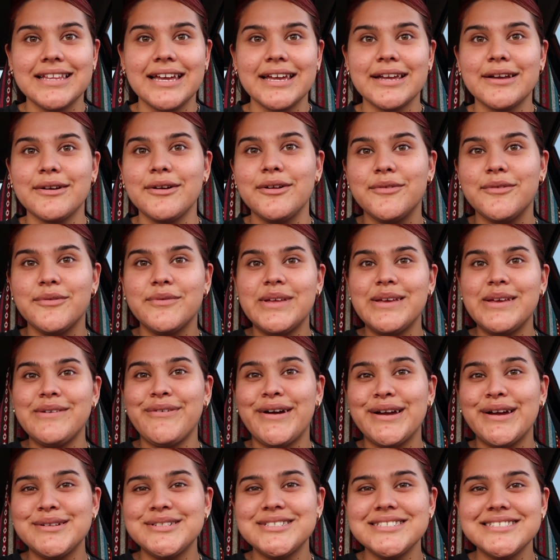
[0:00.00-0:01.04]
like if
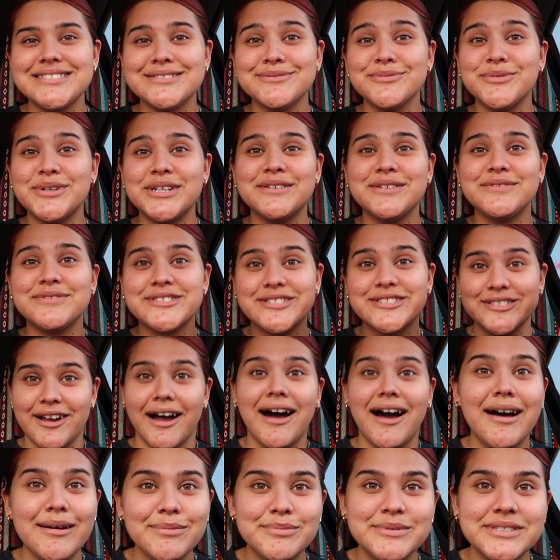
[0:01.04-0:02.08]
I just would have
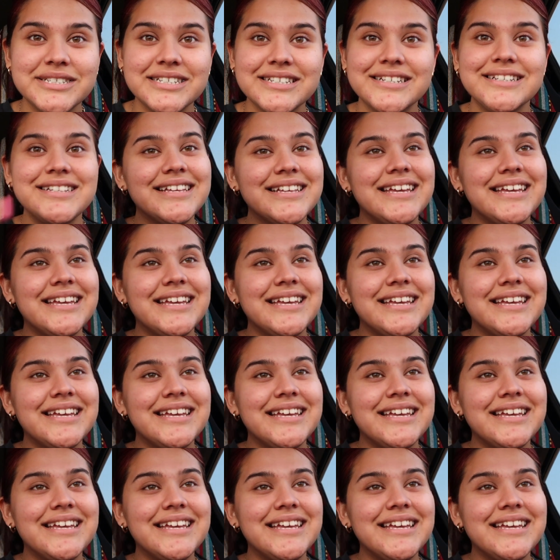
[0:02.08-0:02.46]
stopped